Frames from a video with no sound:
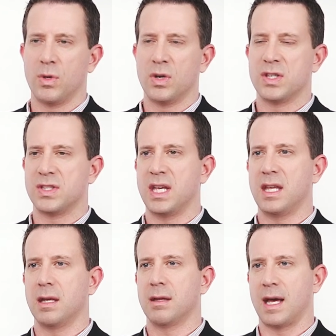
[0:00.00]
And we
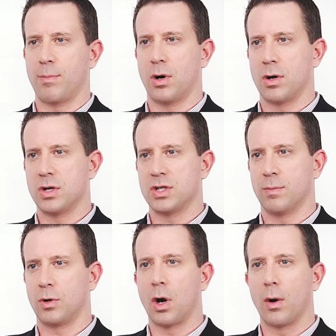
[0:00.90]
see that
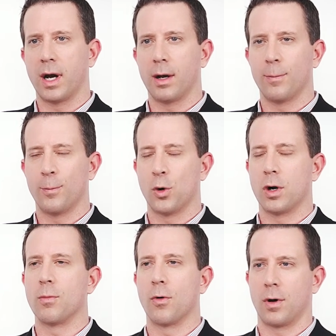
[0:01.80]
partnership growing more
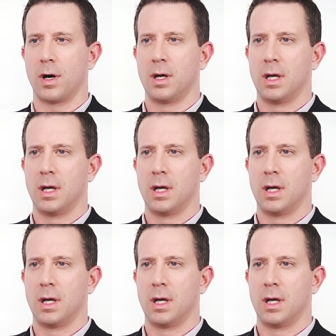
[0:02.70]
and more